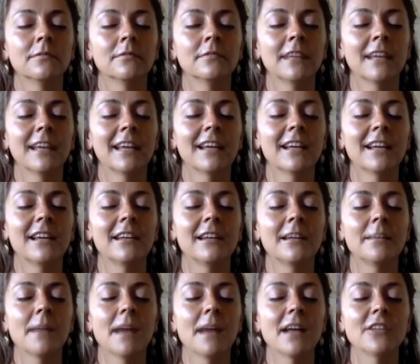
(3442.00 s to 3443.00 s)
Again,
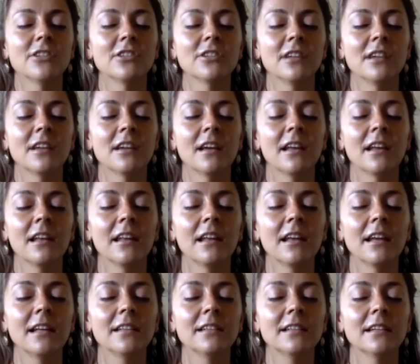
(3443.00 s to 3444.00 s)
imagining a
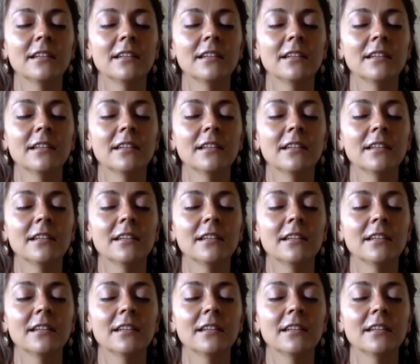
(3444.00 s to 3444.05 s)
light